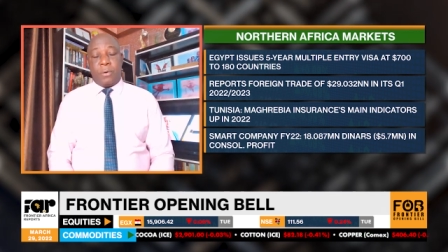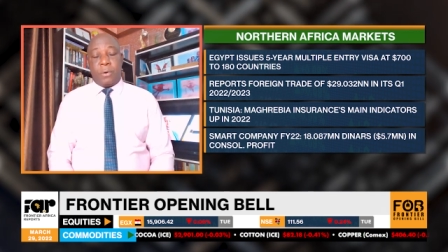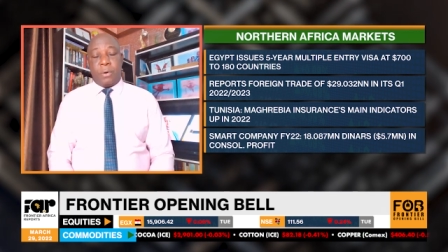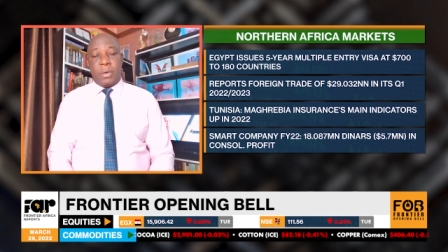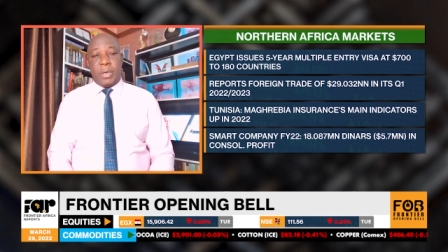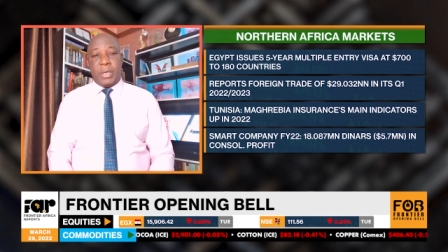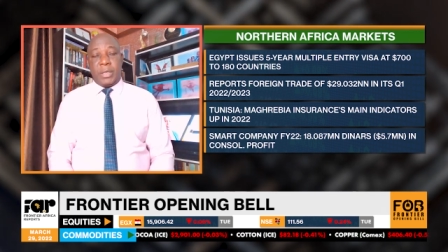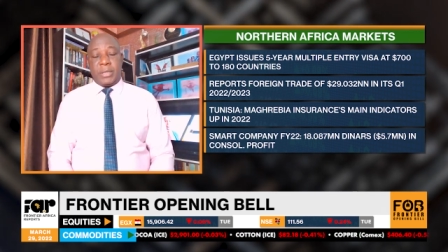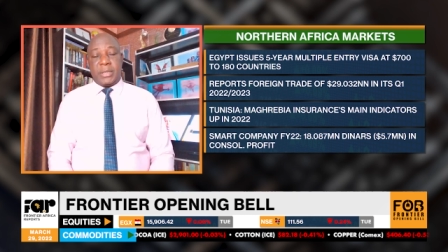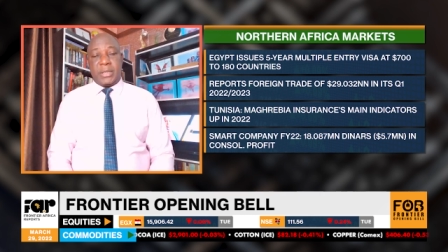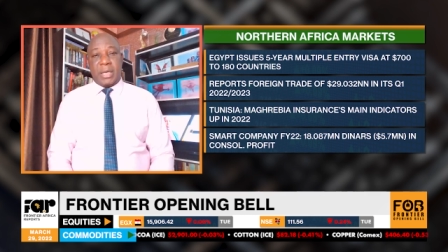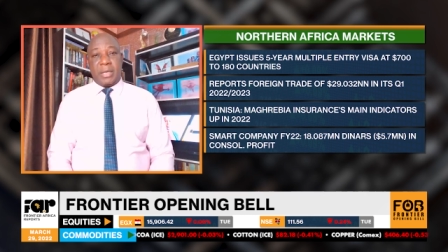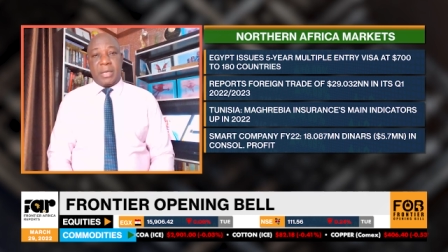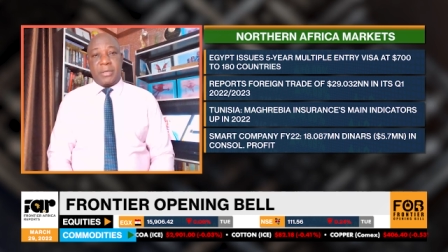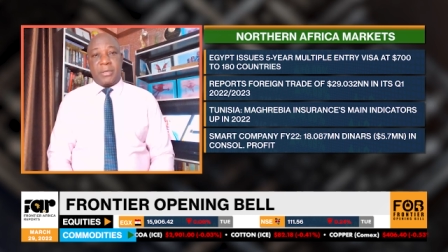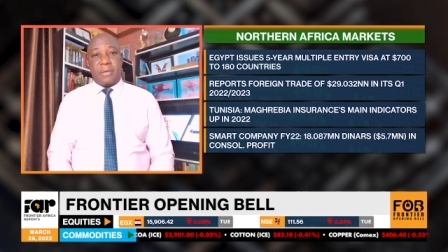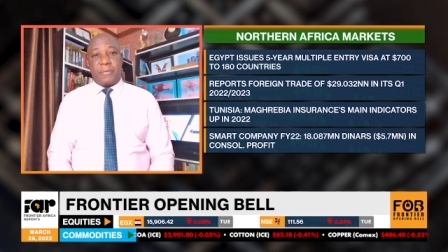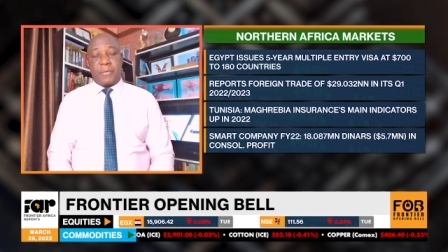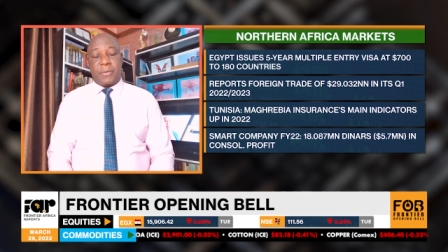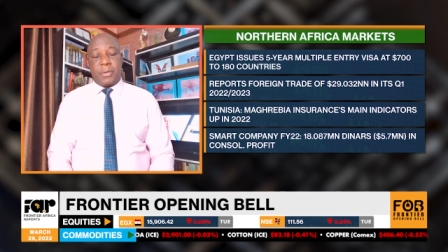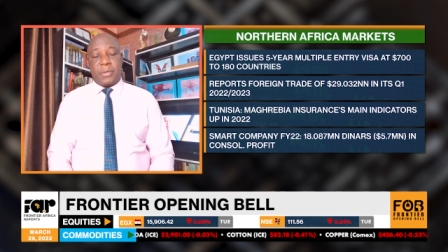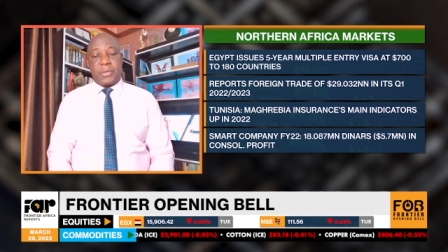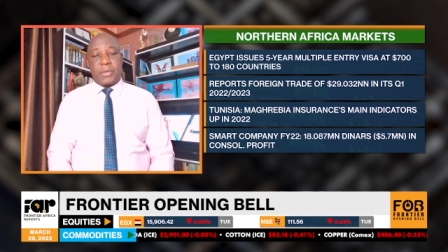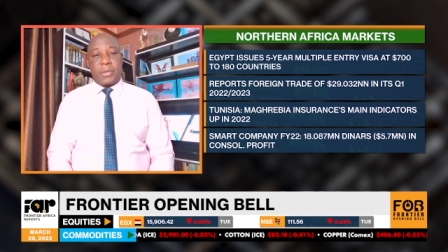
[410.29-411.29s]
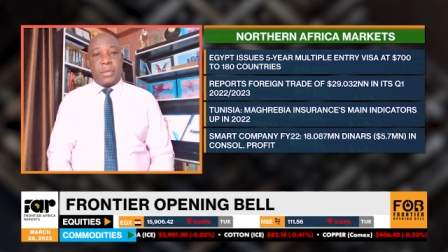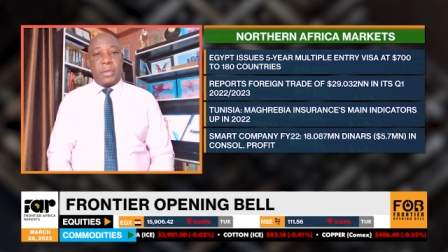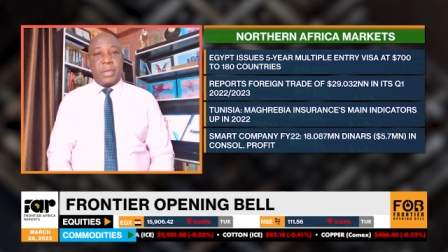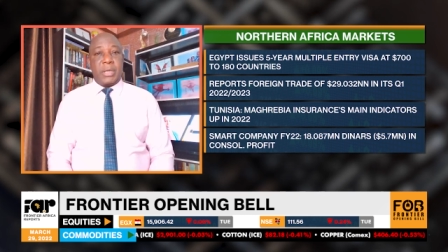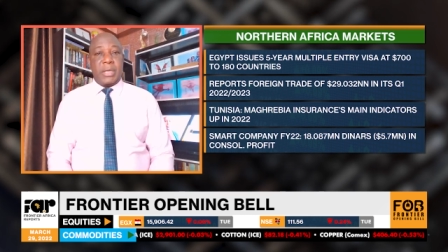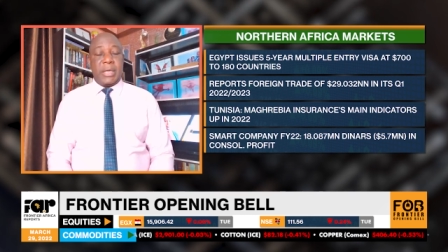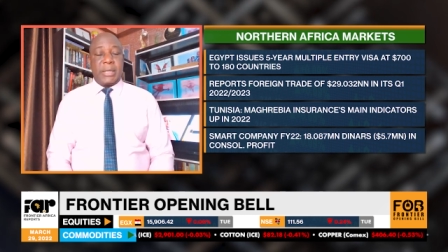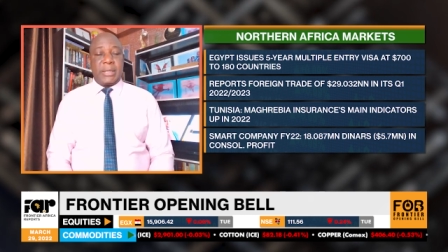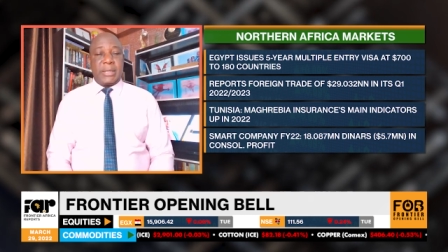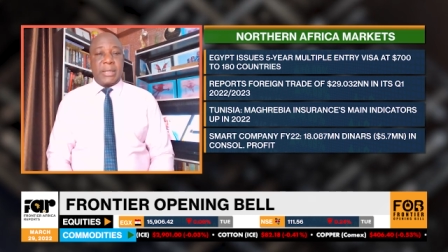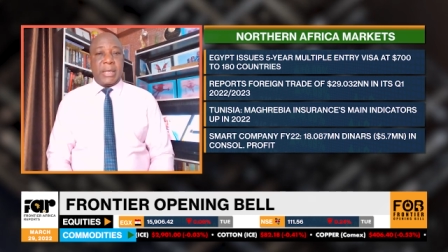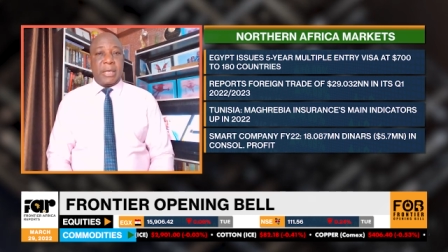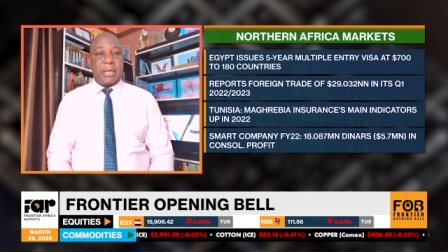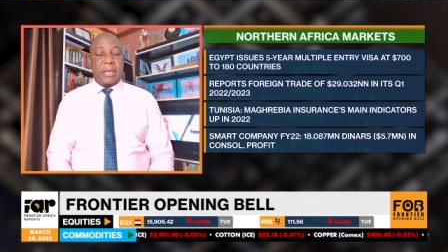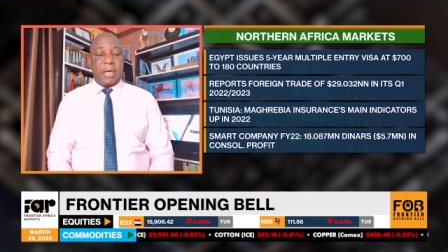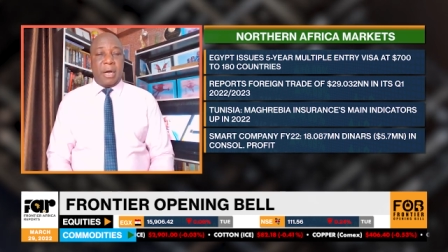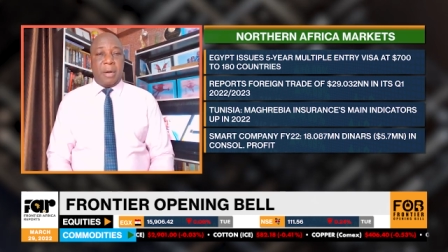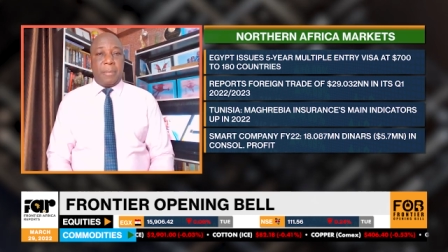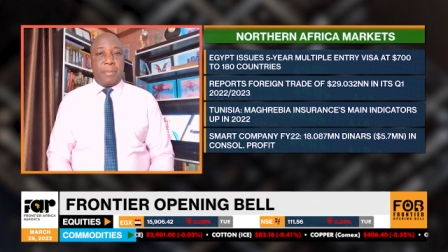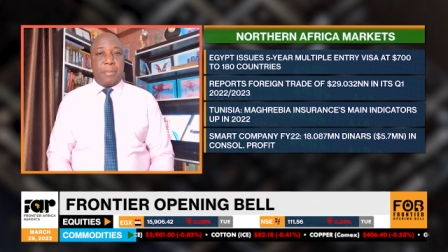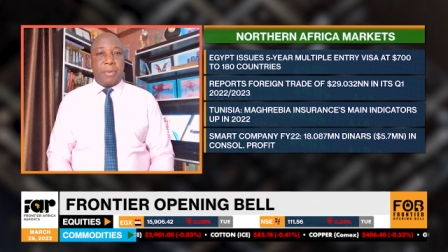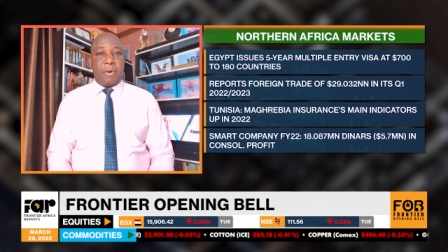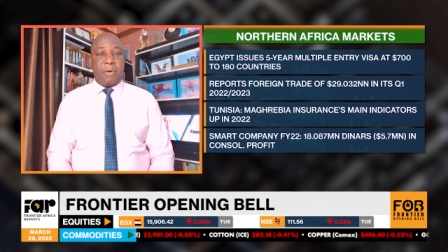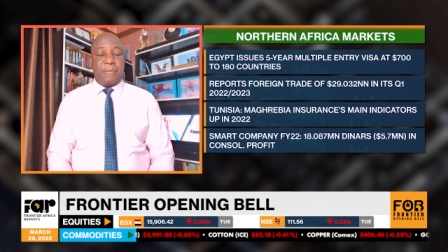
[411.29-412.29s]
in terms of consolidated
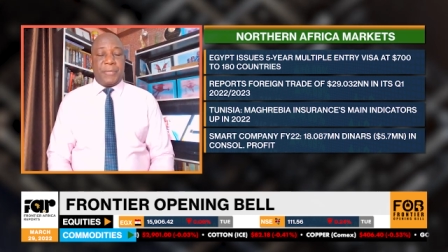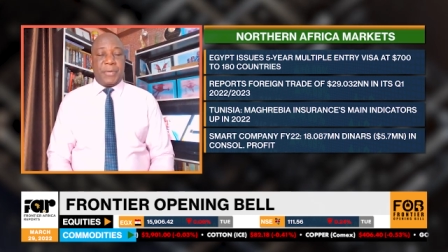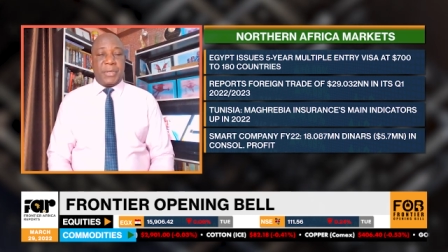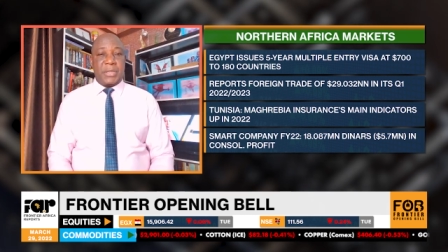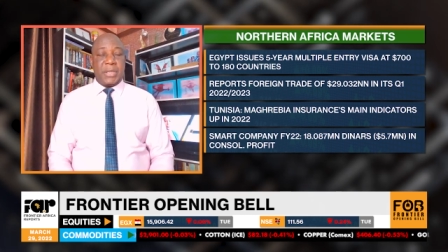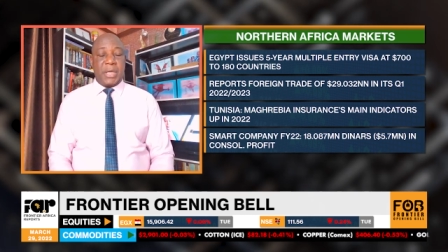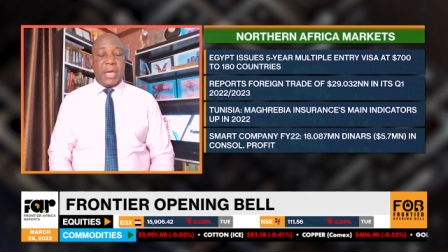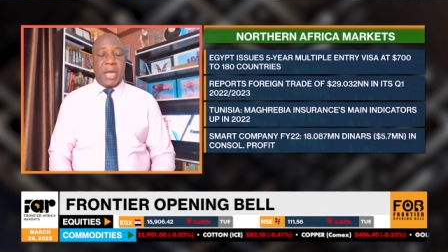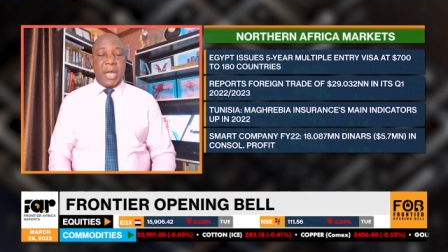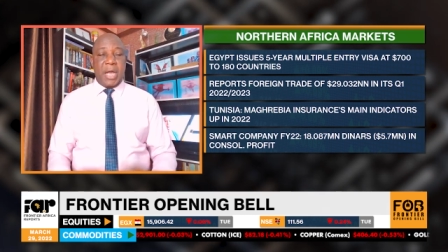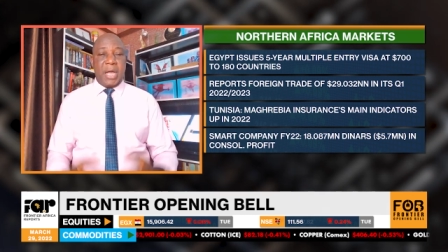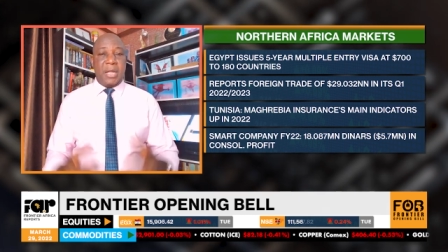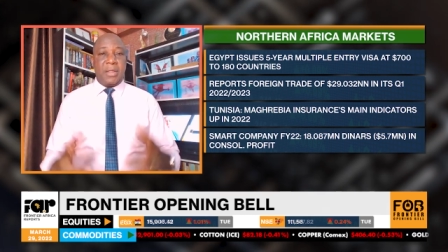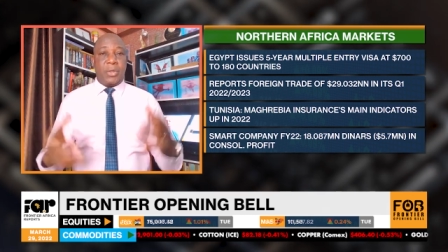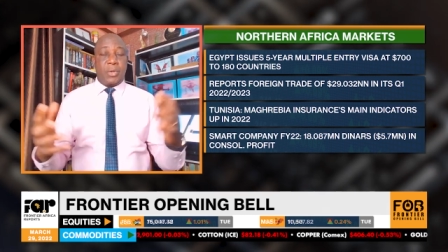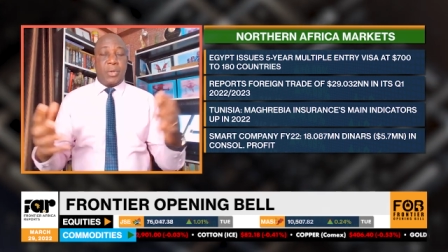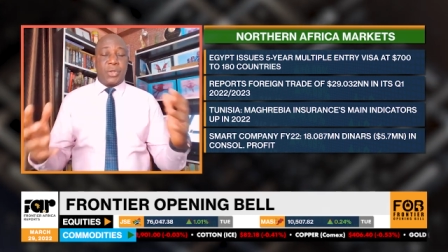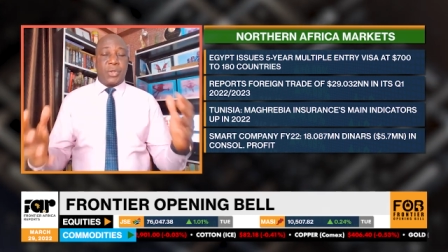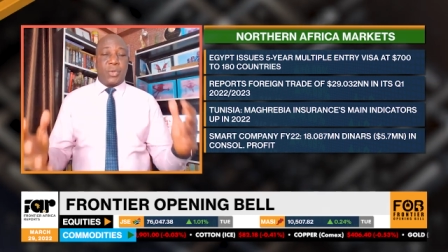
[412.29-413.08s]
profit. And those